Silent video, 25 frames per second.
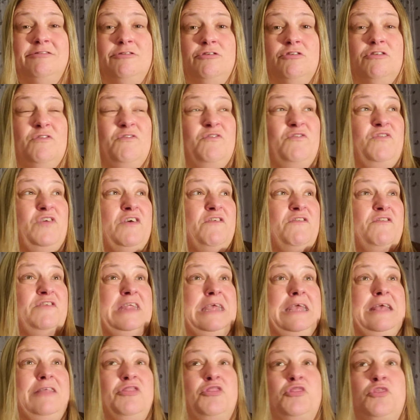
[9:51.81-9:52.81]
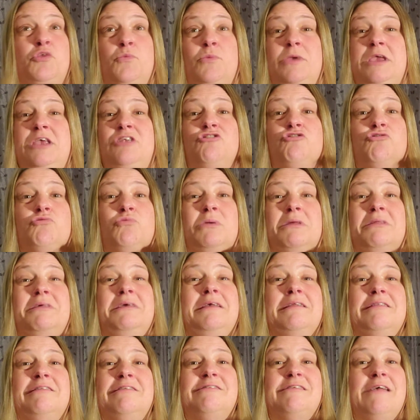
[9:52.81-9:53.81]
There's 53
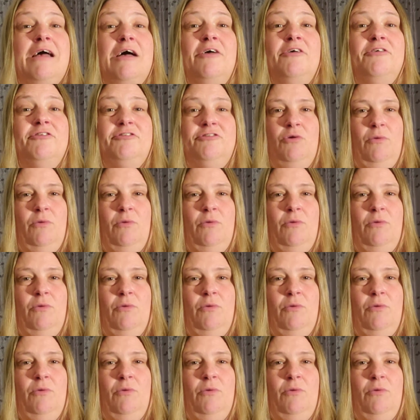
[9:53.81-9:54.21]
trillion cells